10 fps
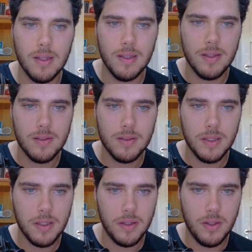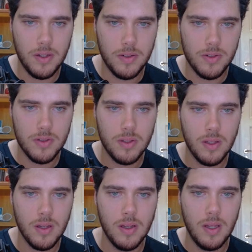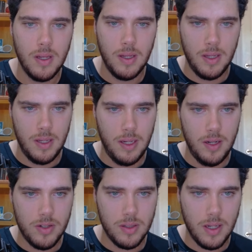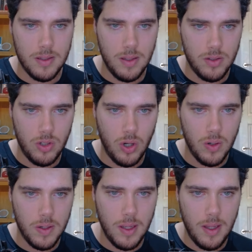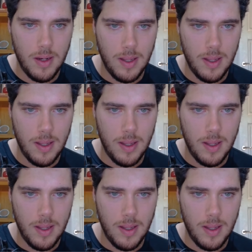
let's click it here just to initialize this call again